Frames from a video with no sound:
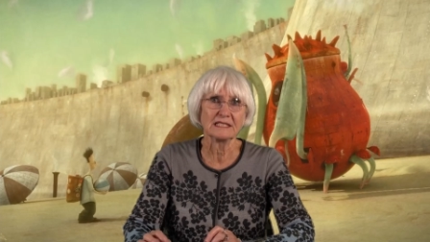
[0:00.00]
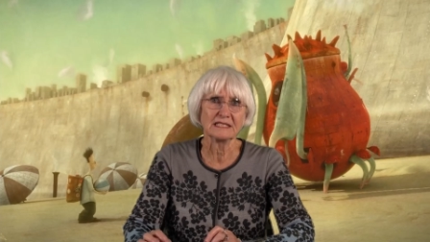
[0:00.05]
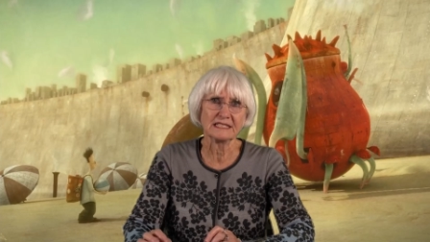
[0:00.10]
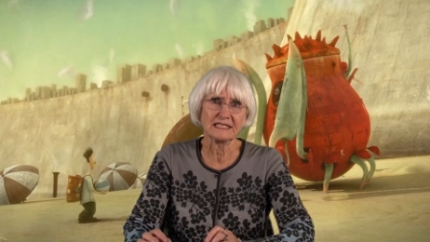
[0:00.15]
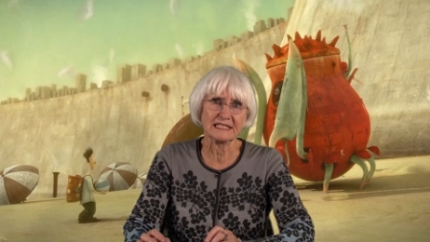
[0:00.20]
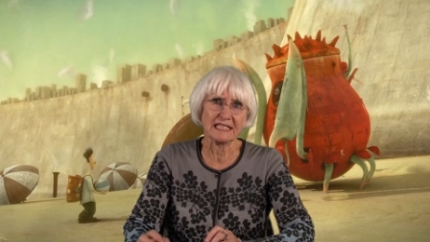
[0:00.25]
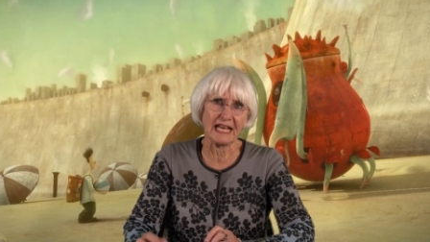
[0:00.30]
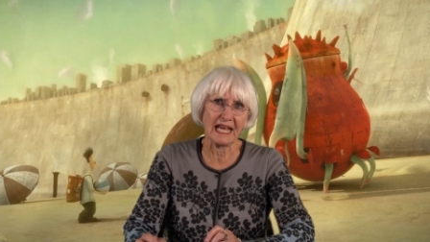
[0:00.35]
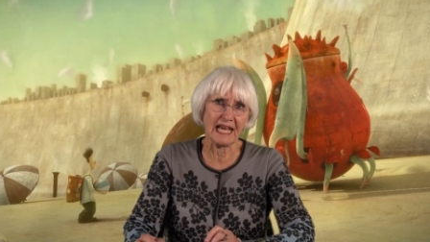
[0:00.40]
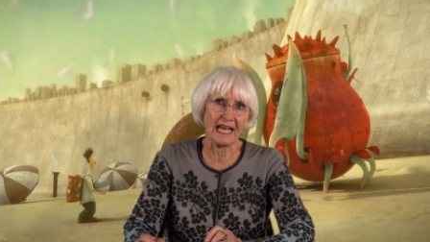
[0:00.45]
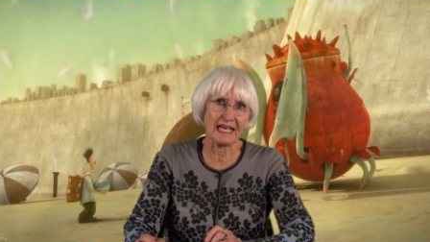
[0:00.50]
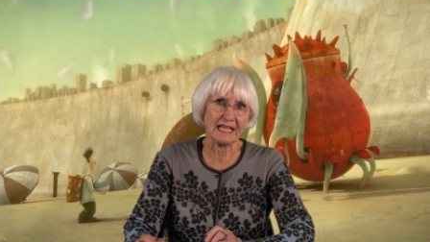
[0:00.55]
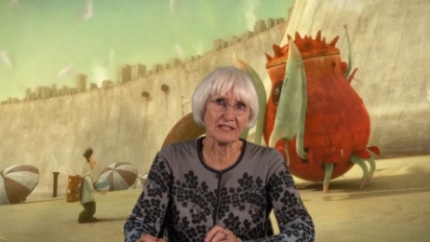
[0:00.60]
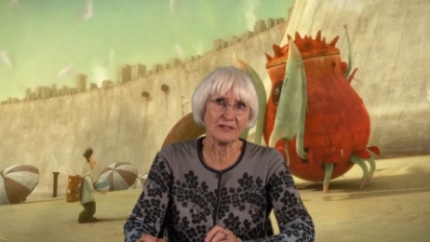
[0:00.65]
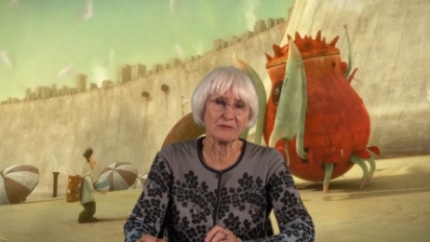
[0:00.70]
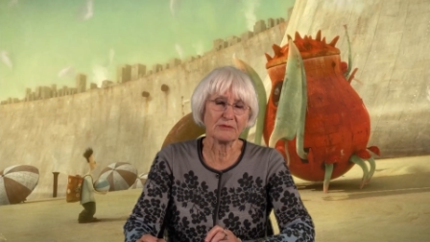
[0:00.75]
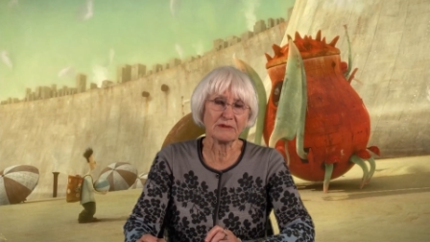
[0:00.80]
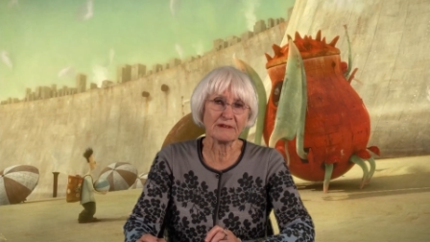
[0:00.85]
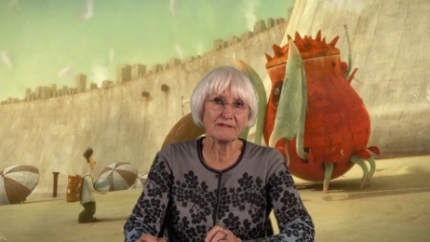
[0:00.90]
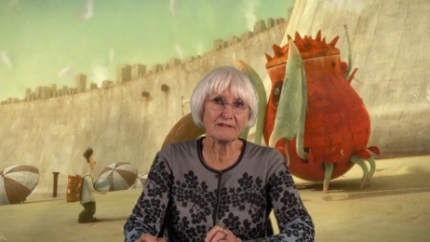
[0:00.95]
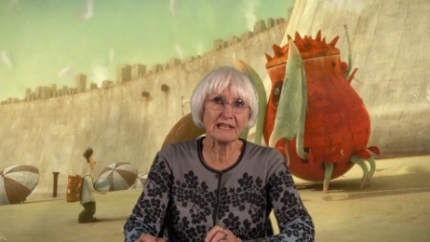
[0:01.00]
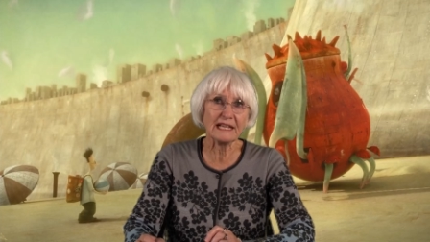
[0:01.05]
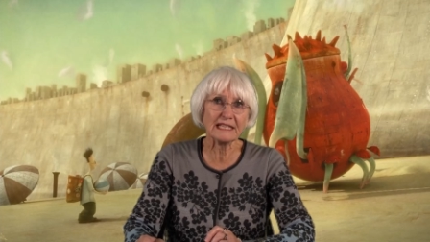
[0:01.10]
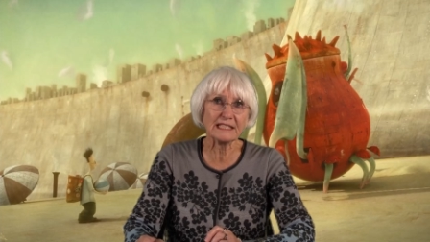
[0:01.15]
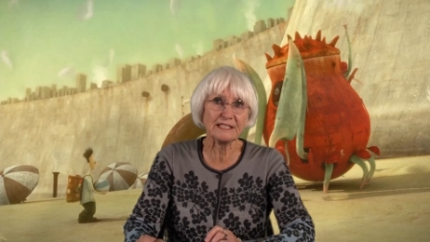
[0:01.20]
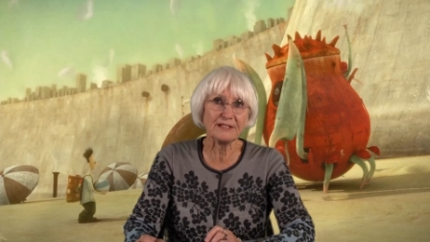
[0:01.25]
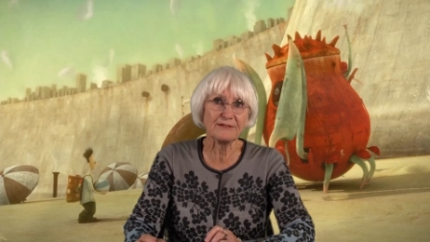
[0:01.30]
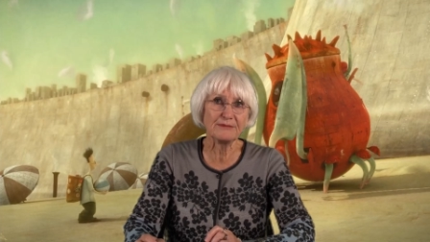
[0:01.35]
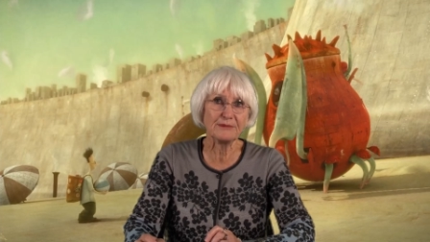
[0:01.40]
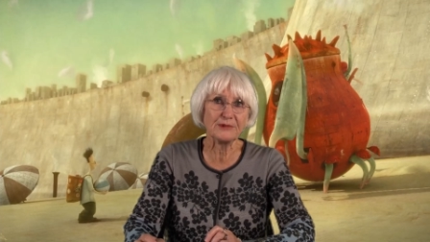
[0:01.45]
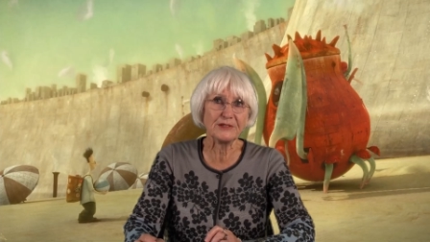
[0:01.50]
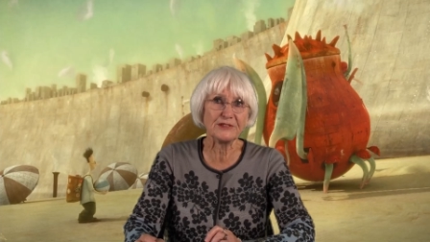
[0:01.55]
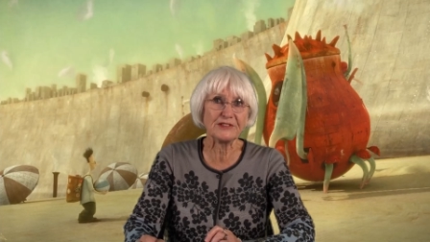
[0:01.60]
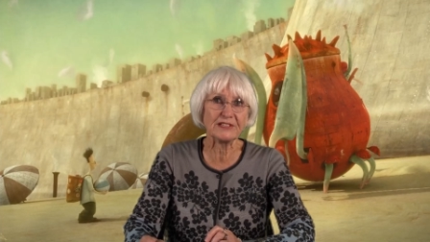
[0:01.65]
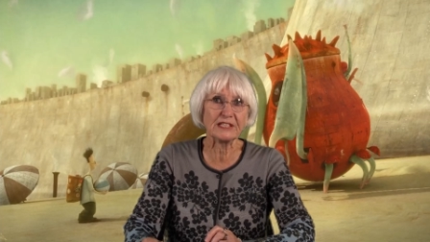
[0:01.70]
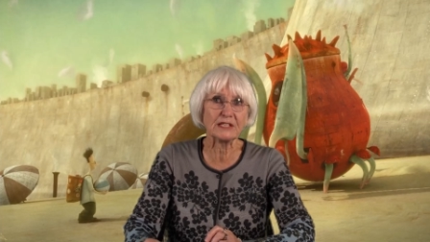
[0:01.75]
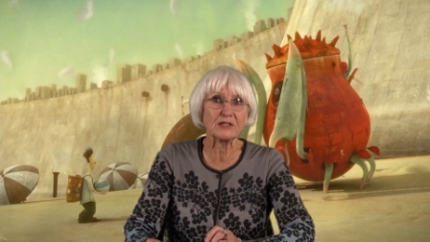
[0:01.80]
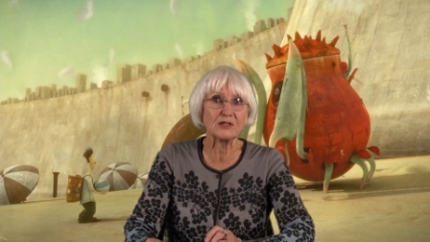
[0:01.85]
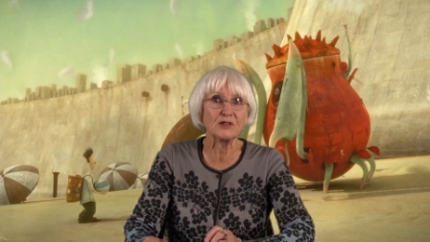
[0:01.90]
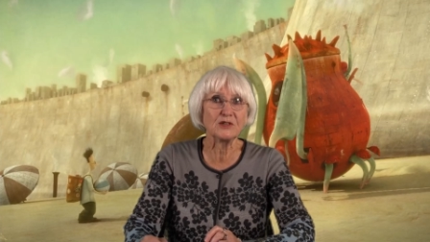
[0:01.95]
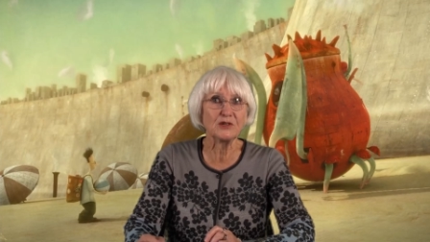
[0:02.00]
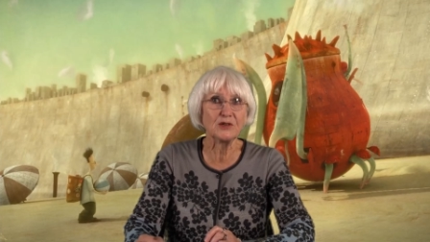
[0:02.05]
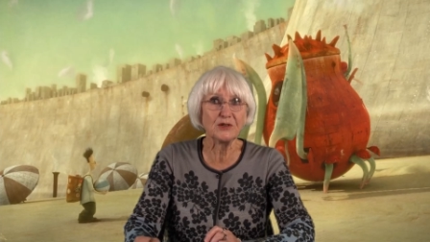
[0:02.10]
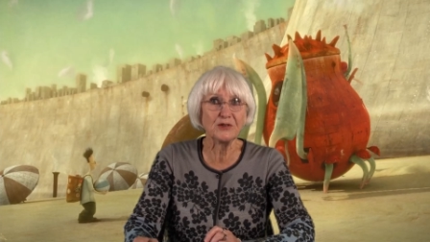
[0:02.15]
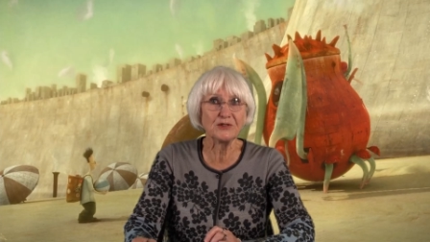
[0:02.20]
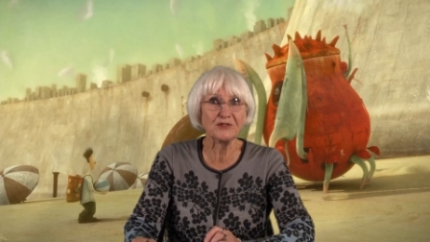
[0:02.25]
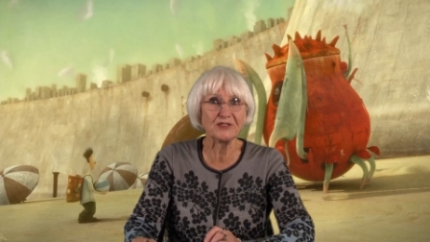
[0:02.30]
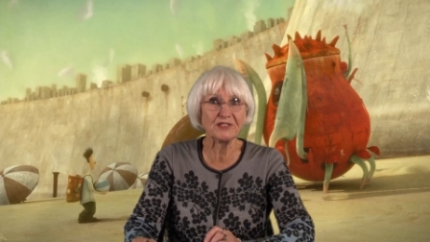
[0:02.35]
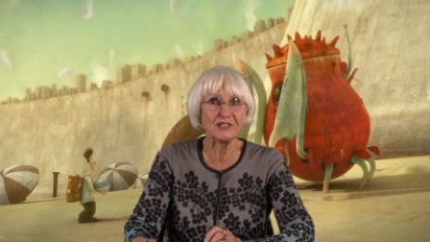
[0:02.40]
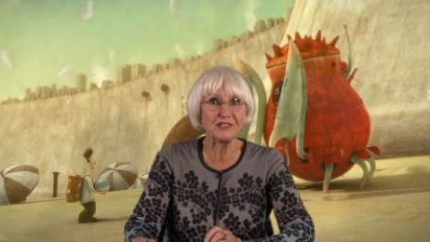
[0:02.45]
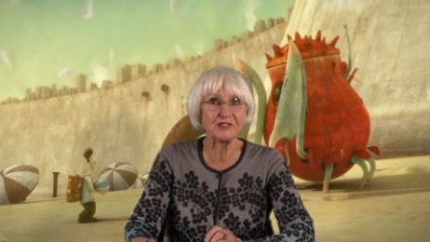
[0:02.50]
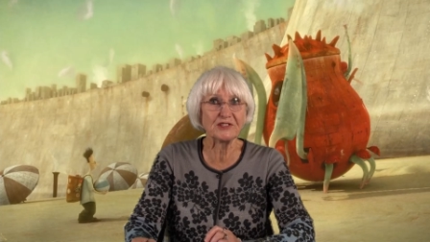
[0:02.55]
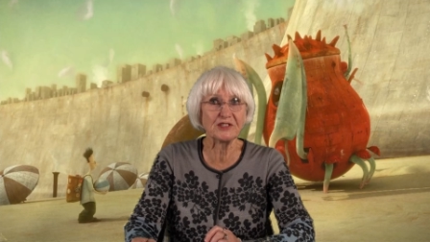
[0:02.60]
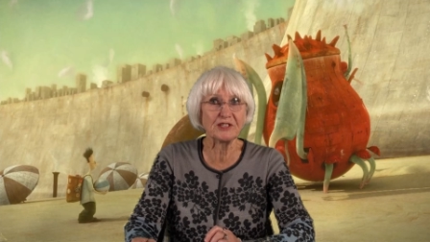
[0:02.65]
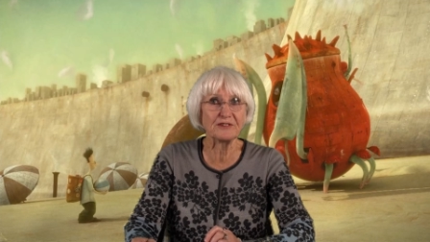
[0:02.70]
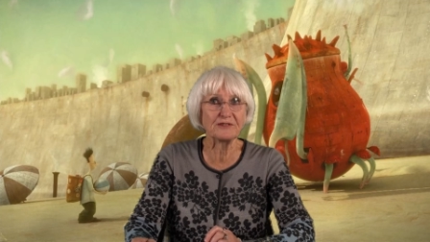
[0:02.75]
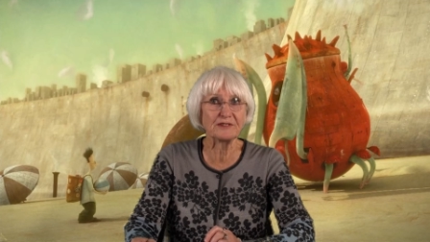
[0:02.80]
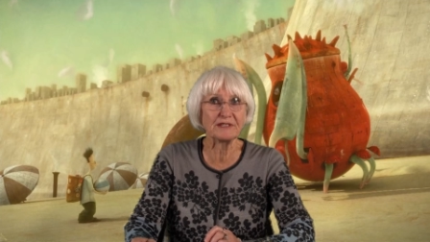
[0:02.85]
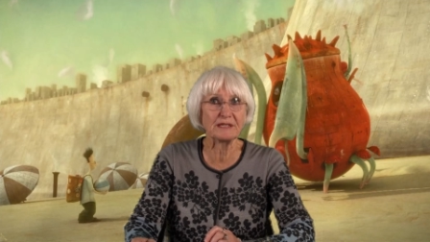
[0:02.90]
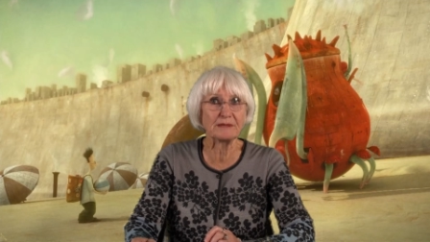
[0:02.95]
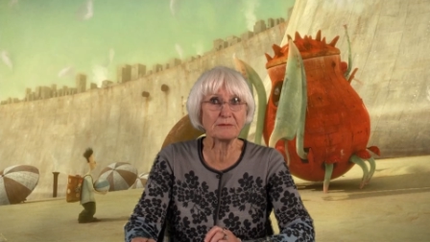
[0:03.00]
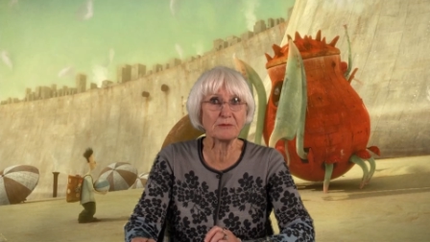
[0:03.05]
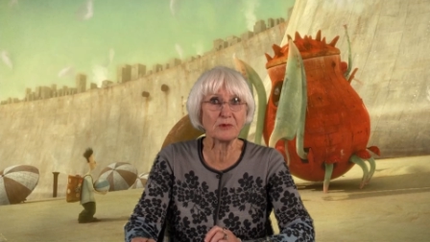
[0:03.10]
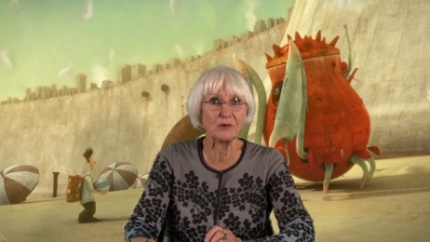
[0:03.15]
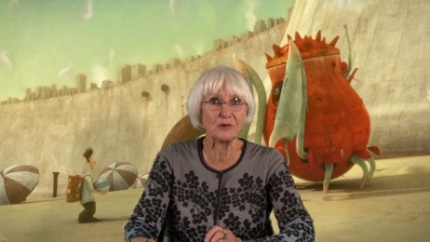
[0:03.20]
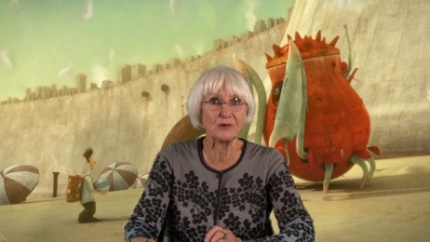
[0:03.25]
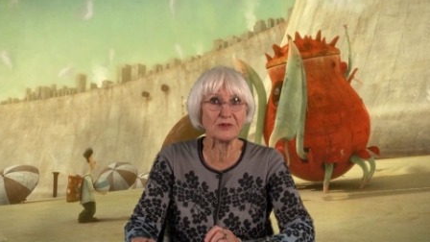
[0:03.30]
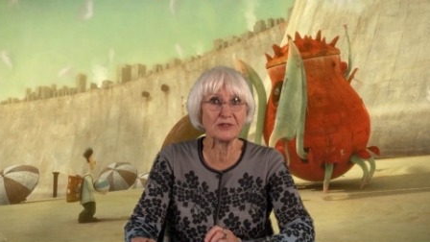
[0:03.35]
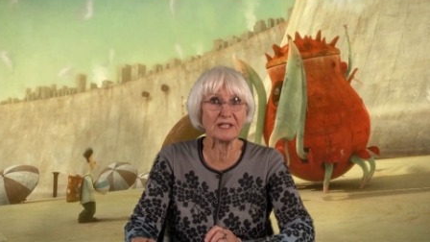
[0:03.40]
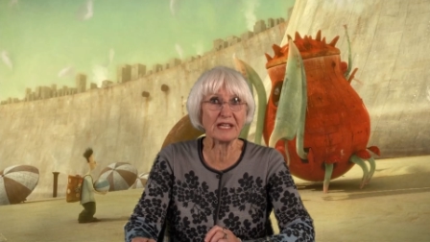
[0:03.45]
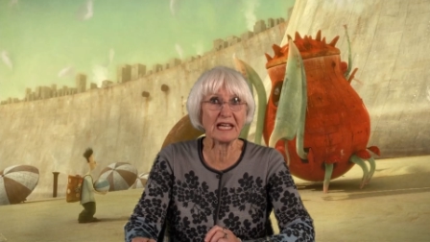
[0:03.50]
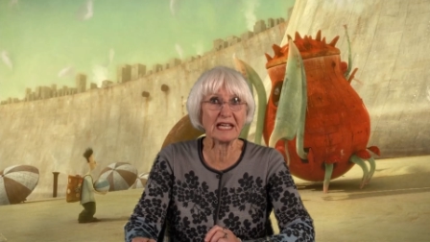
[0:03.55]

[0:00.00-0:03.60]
Sad, reflective music cues the shift in mood